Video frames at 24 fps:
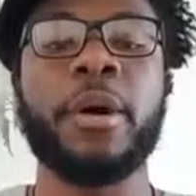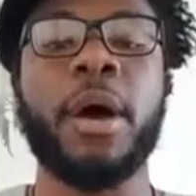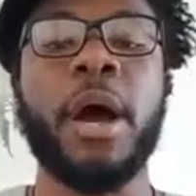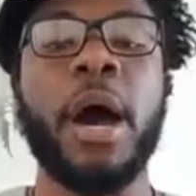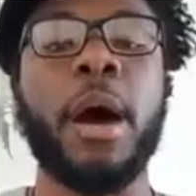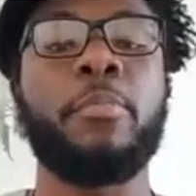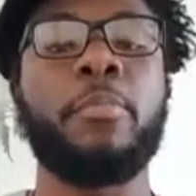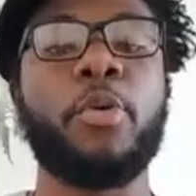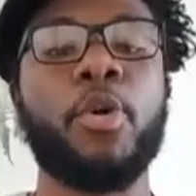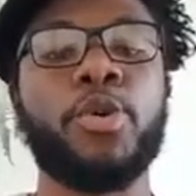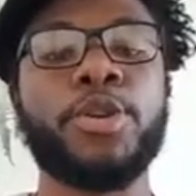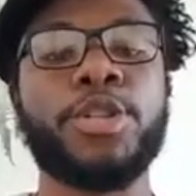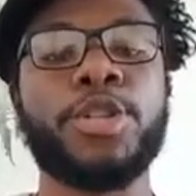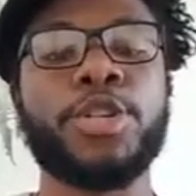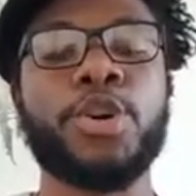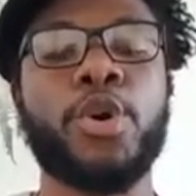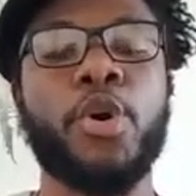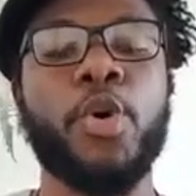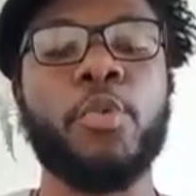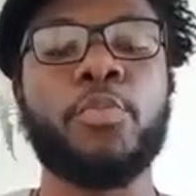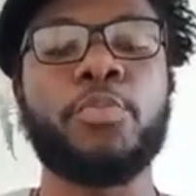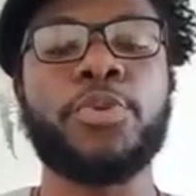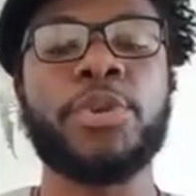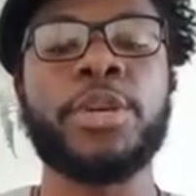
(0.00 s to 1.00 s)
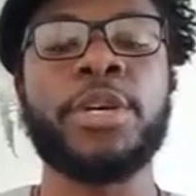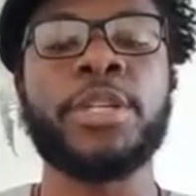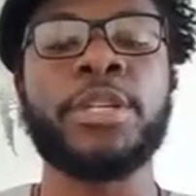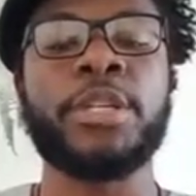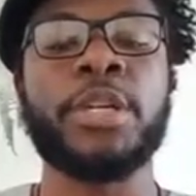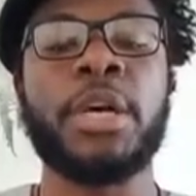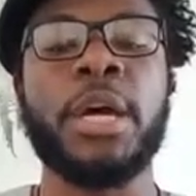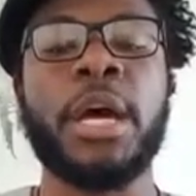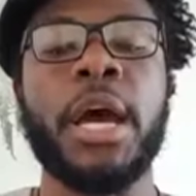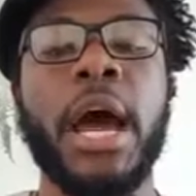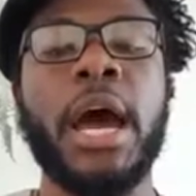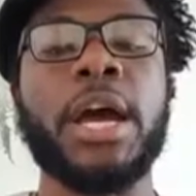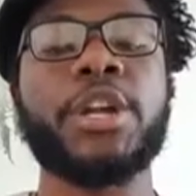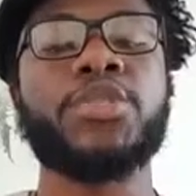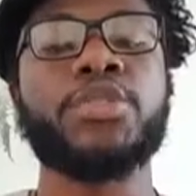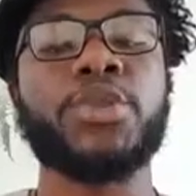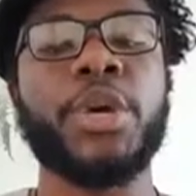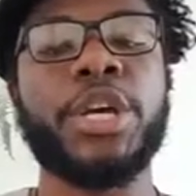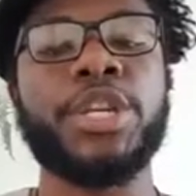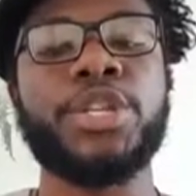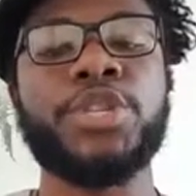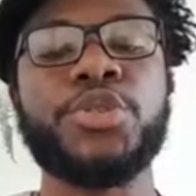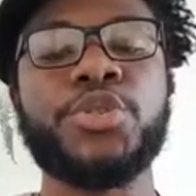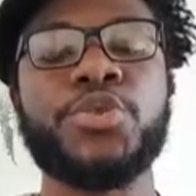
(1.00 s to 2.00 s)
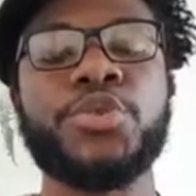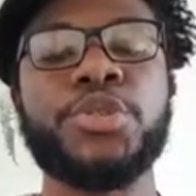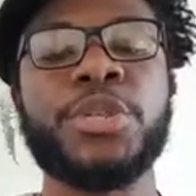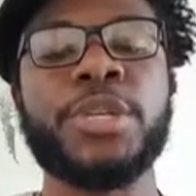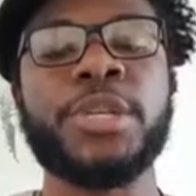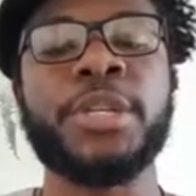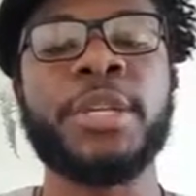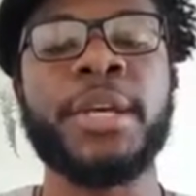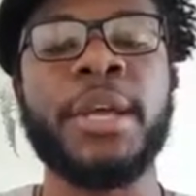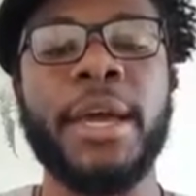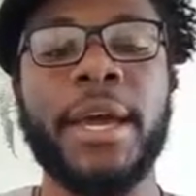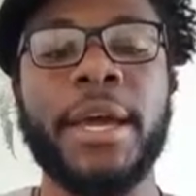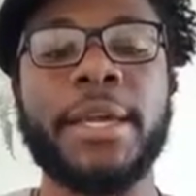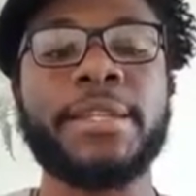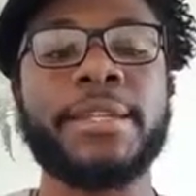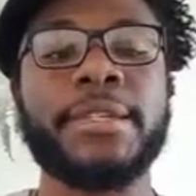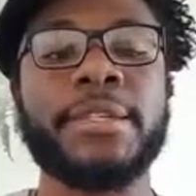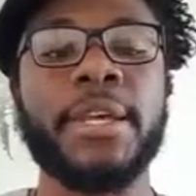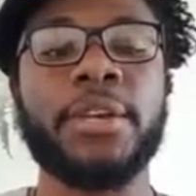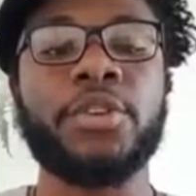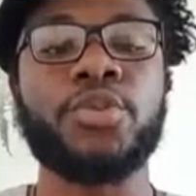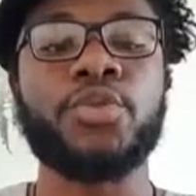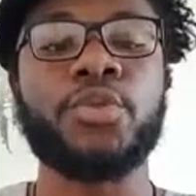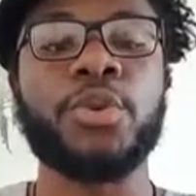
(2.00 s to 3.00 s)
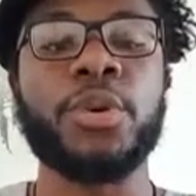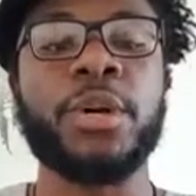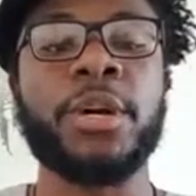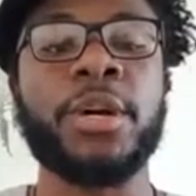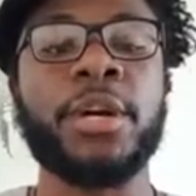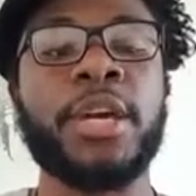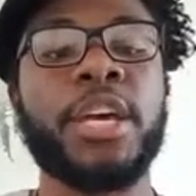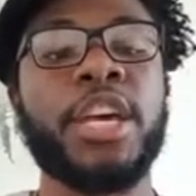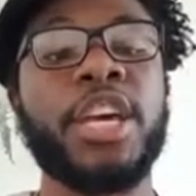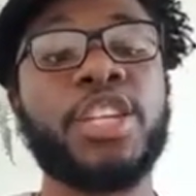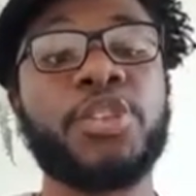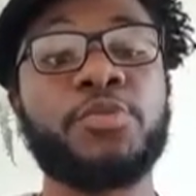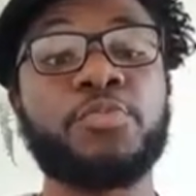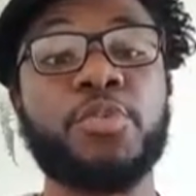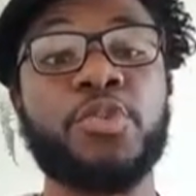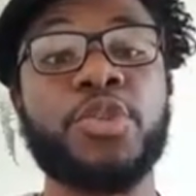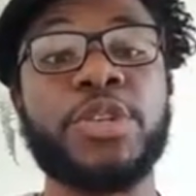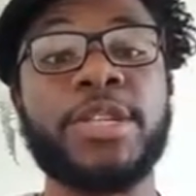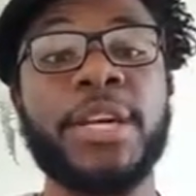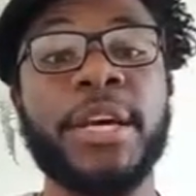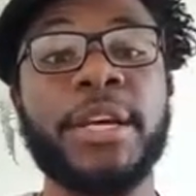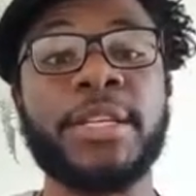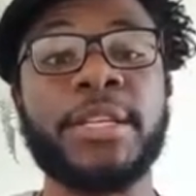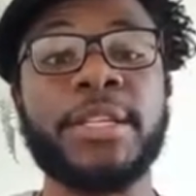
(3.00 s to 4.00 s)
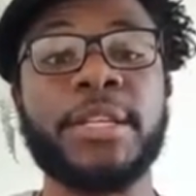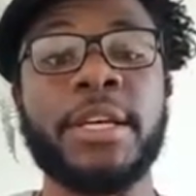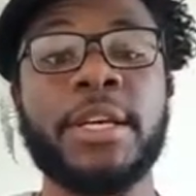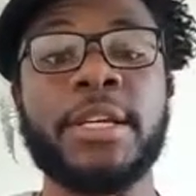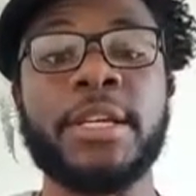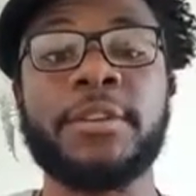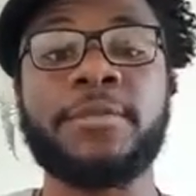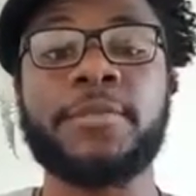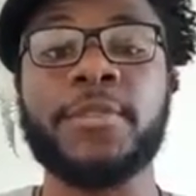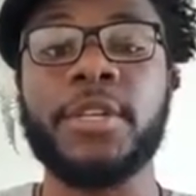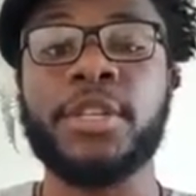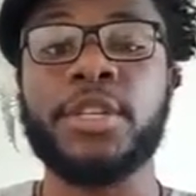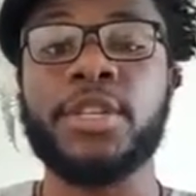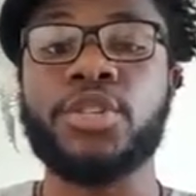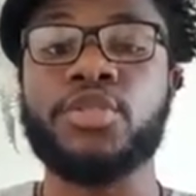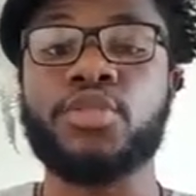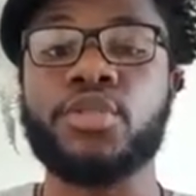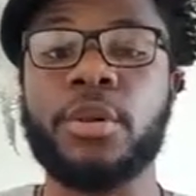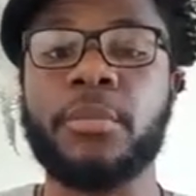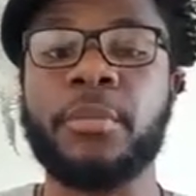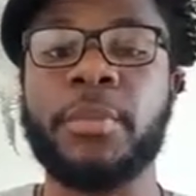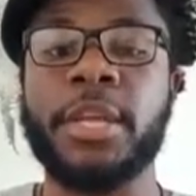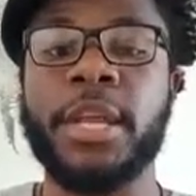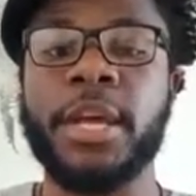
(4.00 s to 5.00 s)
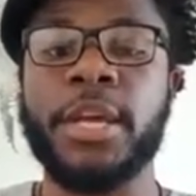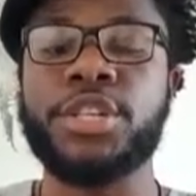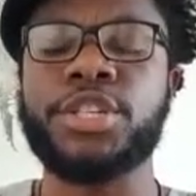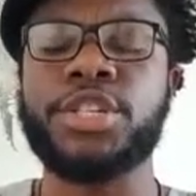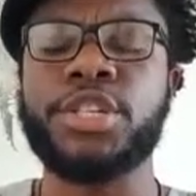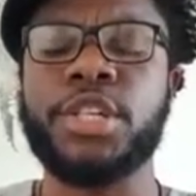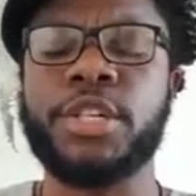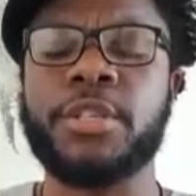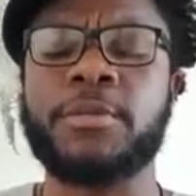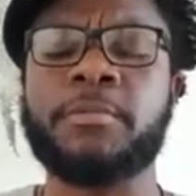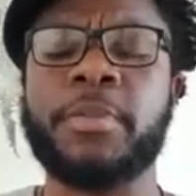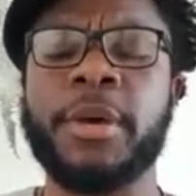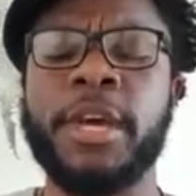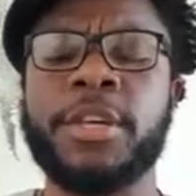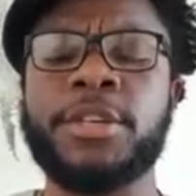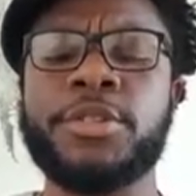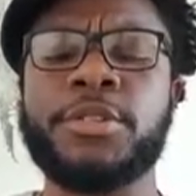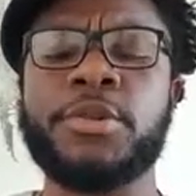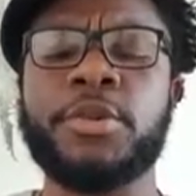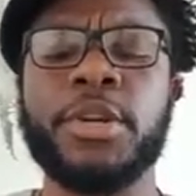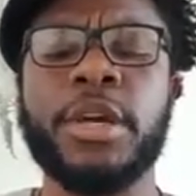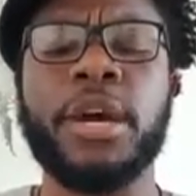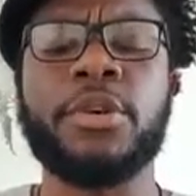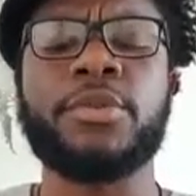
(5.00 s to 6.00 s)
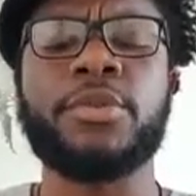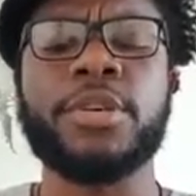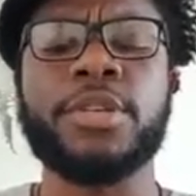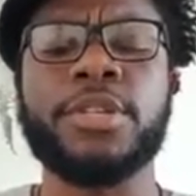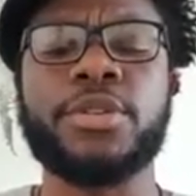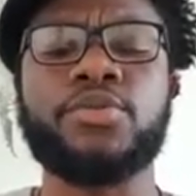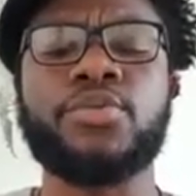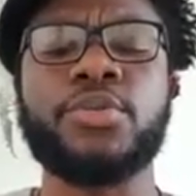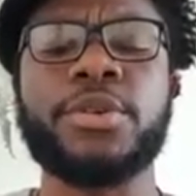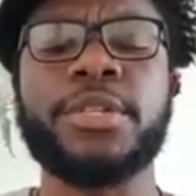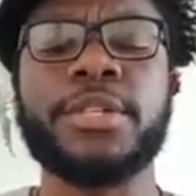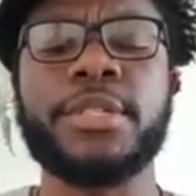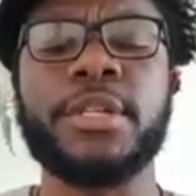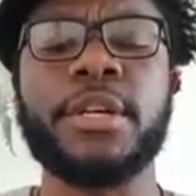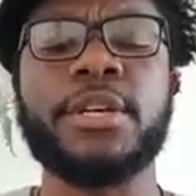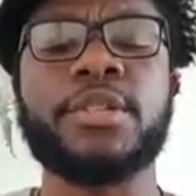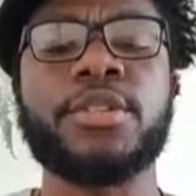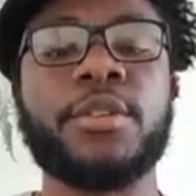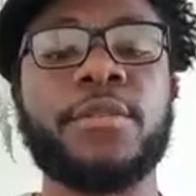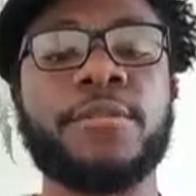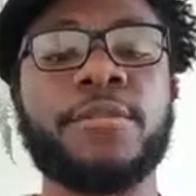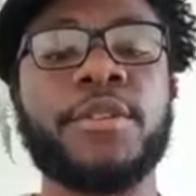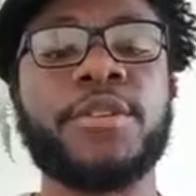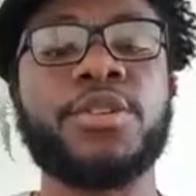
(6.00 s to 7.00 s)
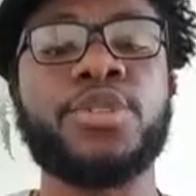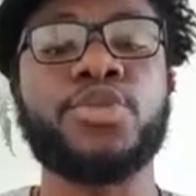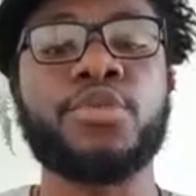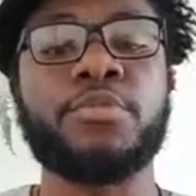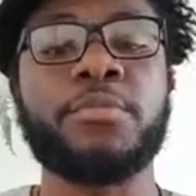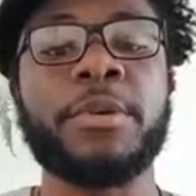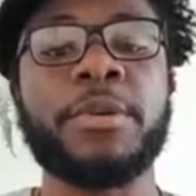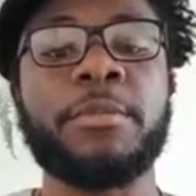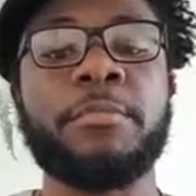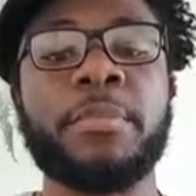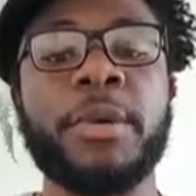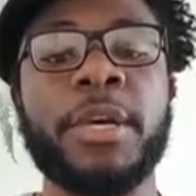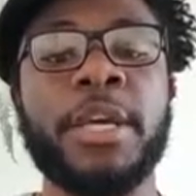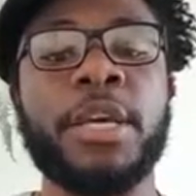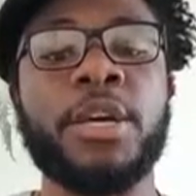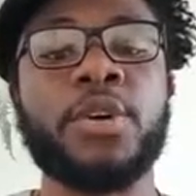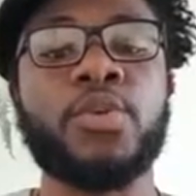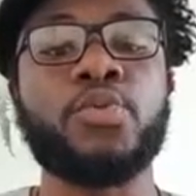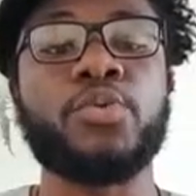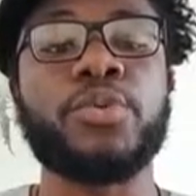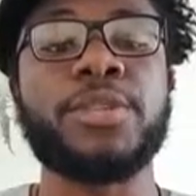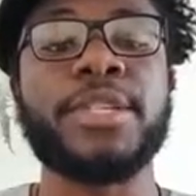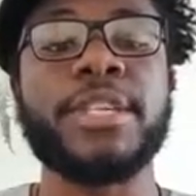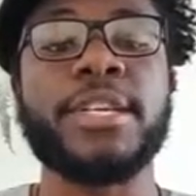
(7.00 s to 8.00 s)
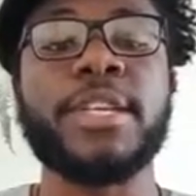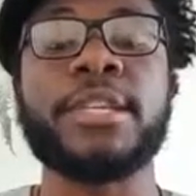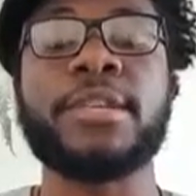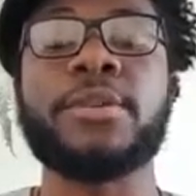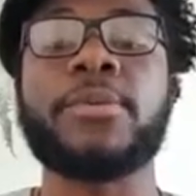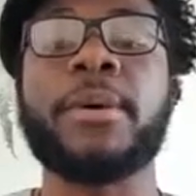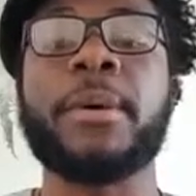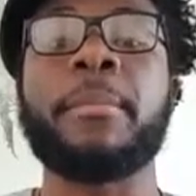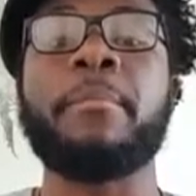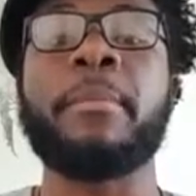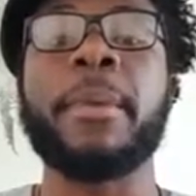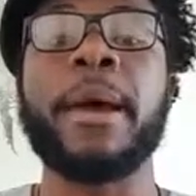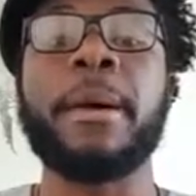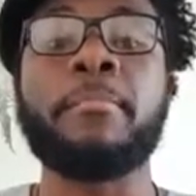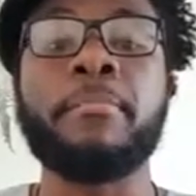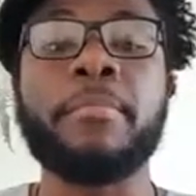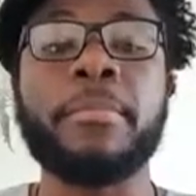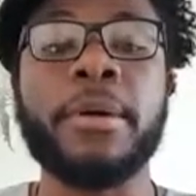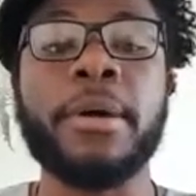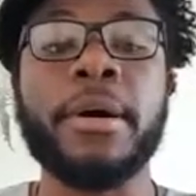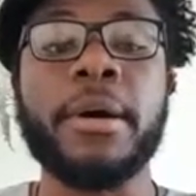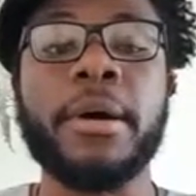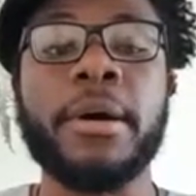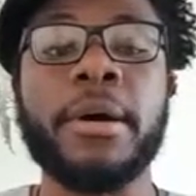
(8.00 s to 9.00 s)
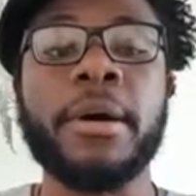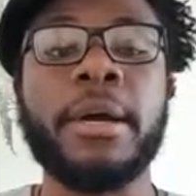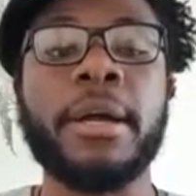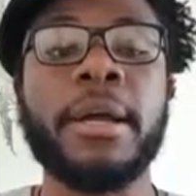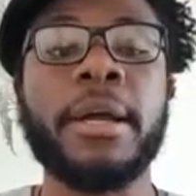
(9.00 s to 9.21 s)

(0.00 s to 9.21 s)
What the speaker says: a body corporate, a trade union, etc., is protected if the discrimination is based on characteristics of a human being who is either a member,